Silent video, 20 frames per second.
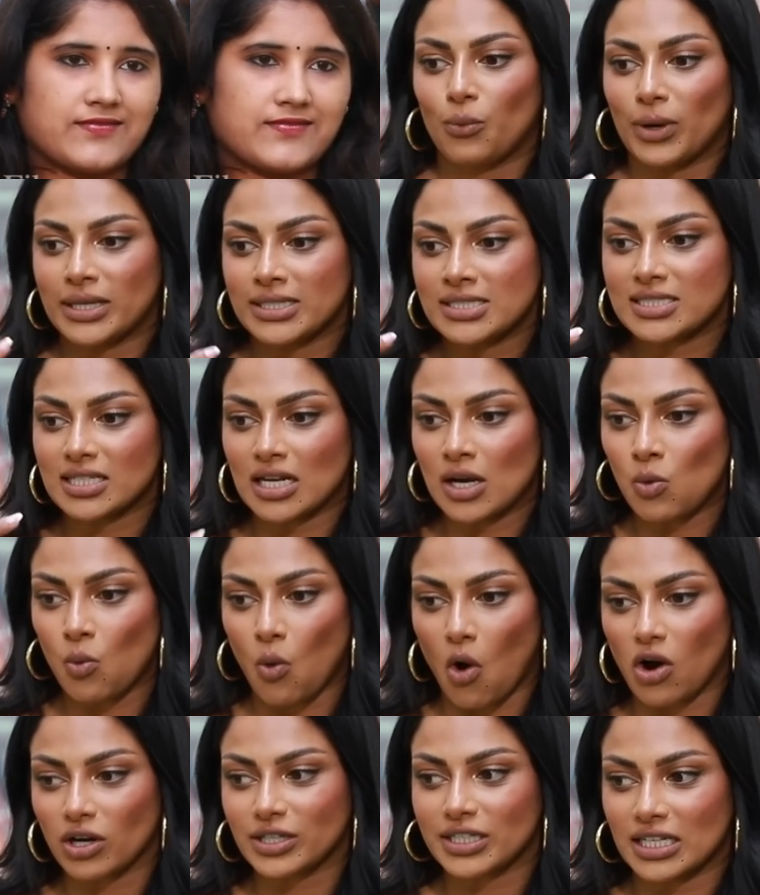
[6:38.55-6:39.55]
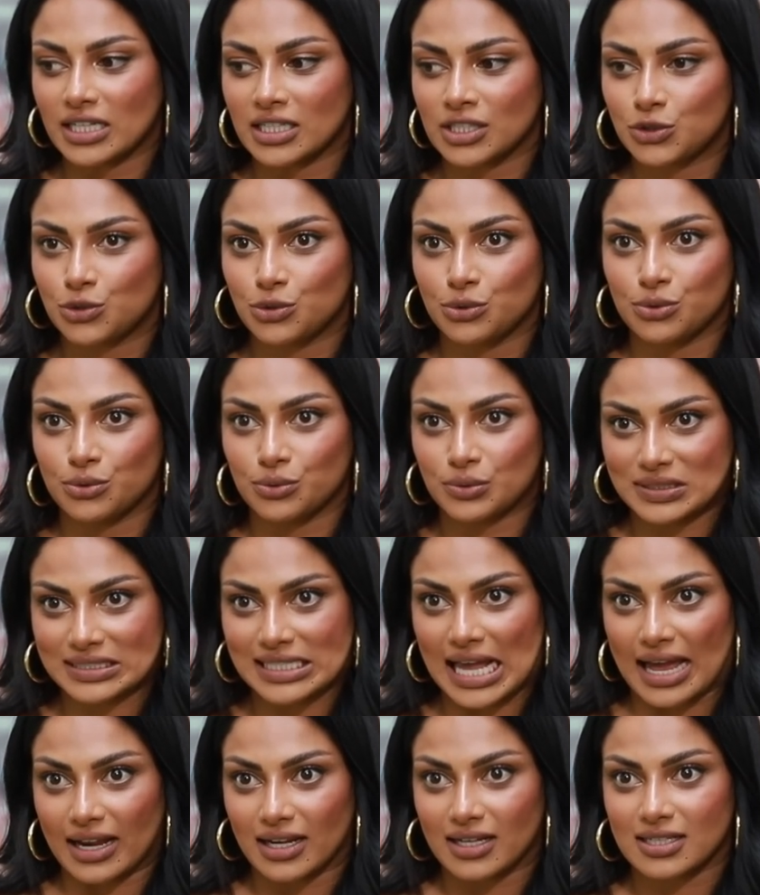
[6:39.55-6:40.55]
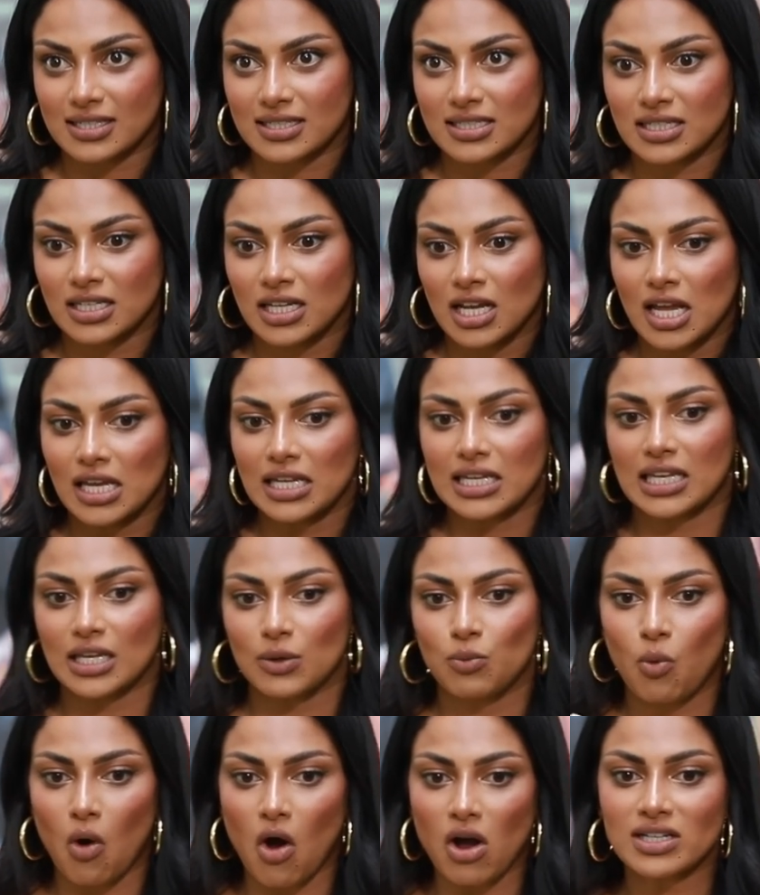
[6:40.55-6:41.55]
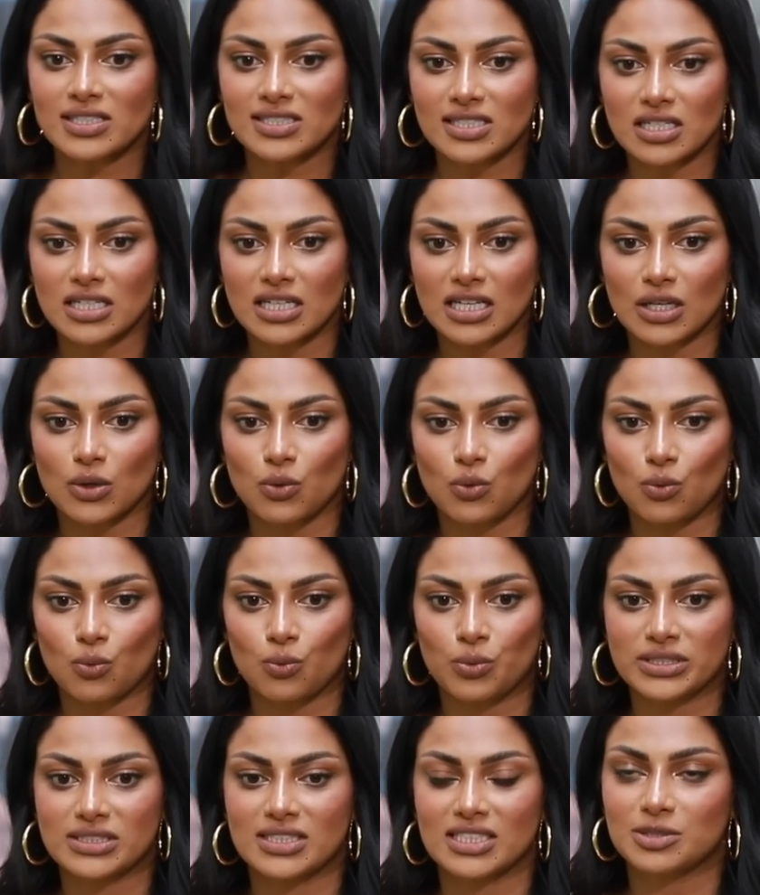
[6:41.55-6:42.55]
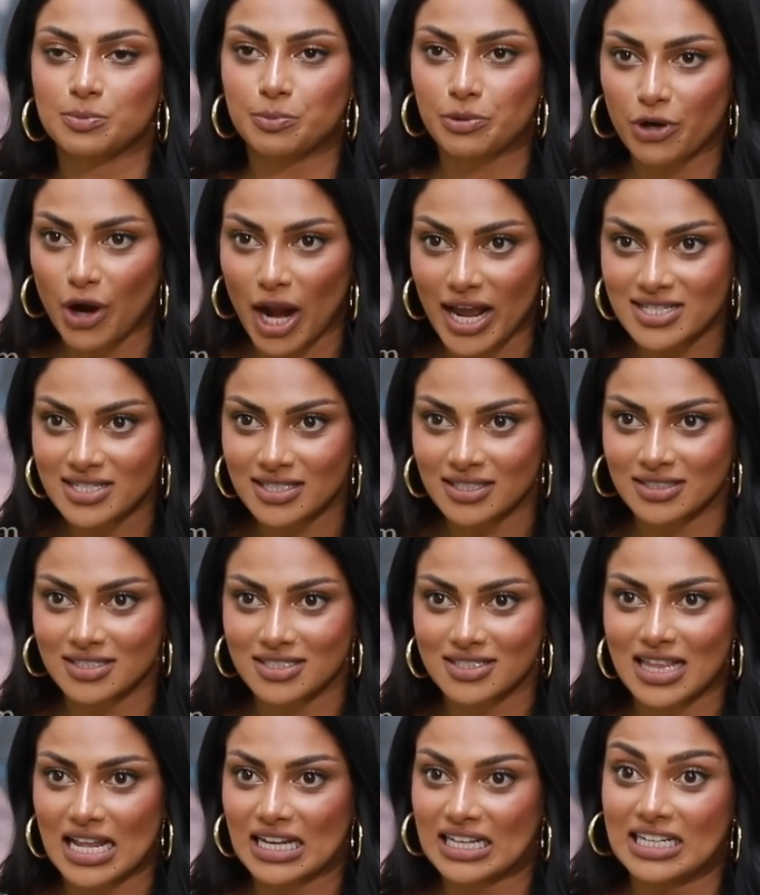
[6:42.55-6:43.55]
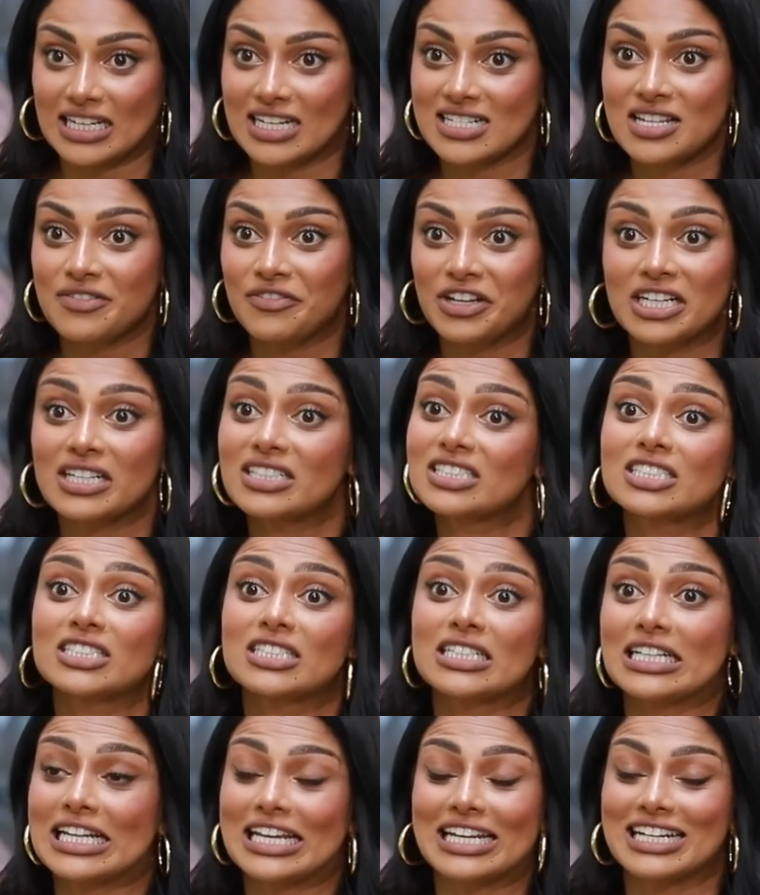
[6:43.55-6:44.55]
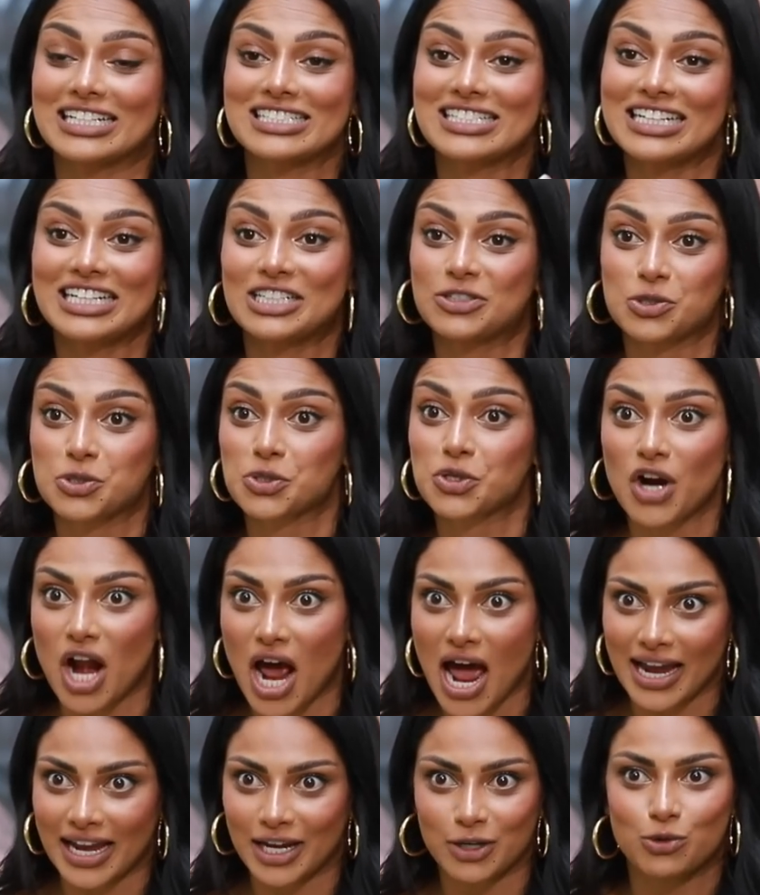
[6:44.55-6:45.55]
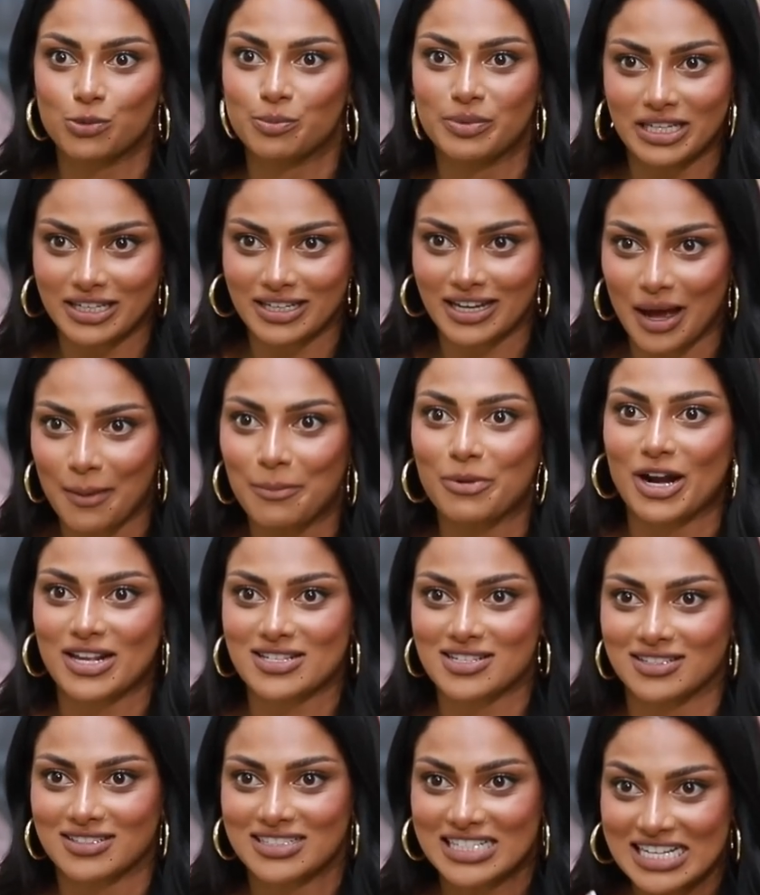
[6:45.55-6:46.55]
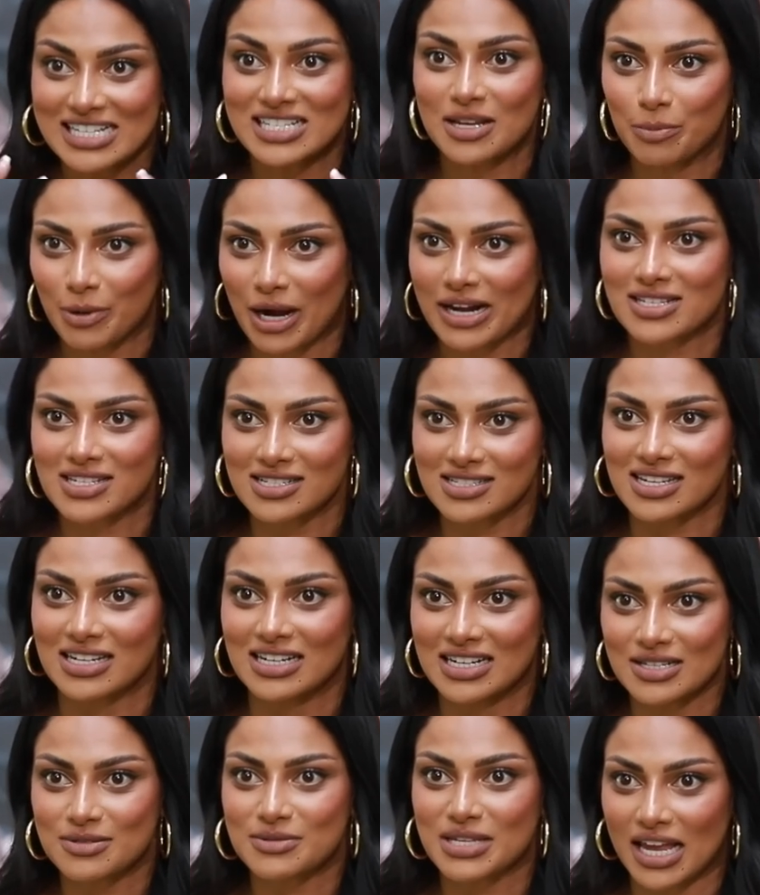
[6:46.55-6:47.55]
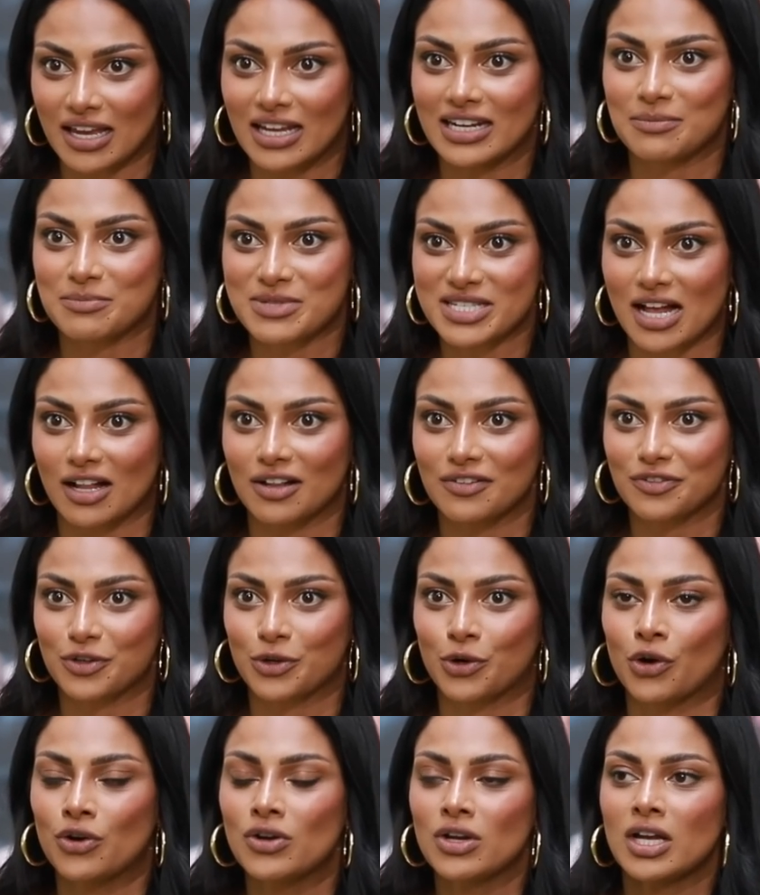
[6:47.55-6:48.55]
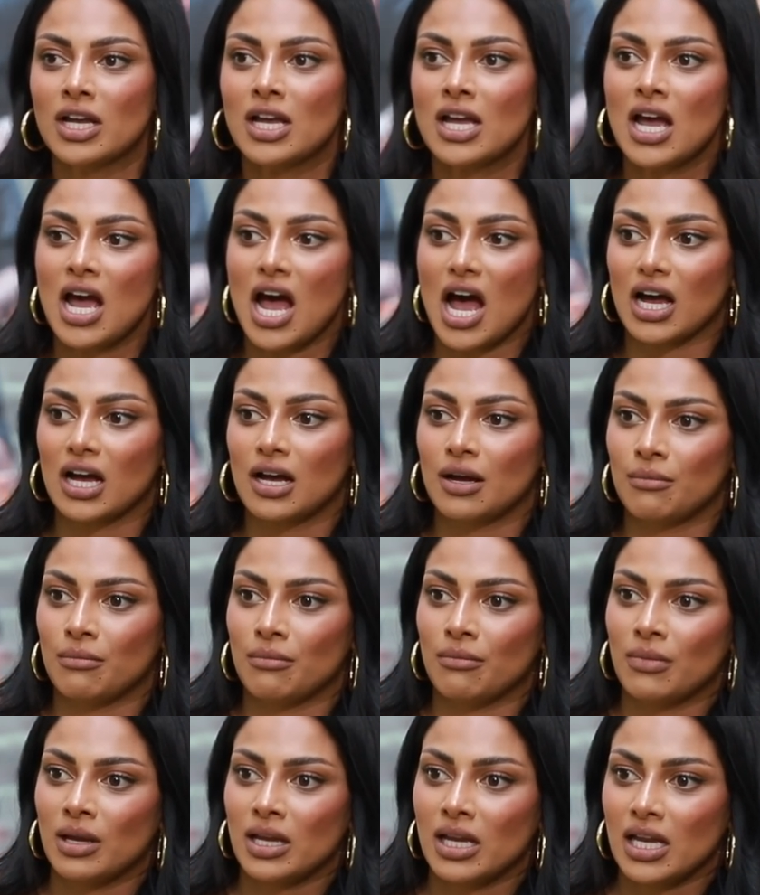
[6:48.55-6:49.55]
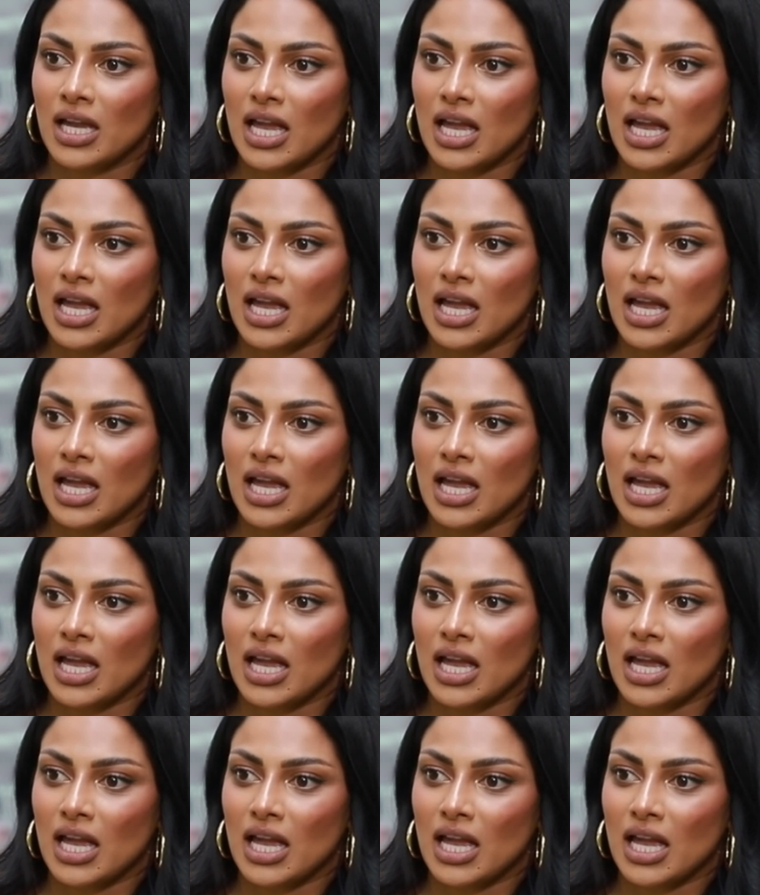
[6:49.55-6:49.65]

When Sir walked into set, he walks in with this presence that he doesn't need to try to be a presence. He's a presence in himself, you know.